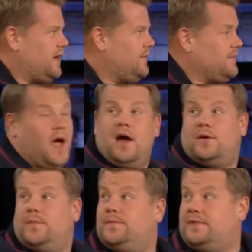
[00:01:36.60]
you know. of it with oh,
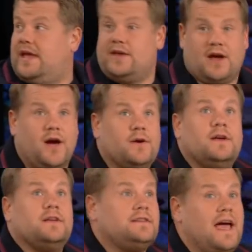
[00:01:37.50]
you and
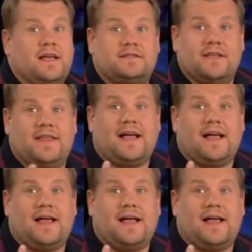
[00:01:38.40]
Lin-Manuel Miranda. Yeah, so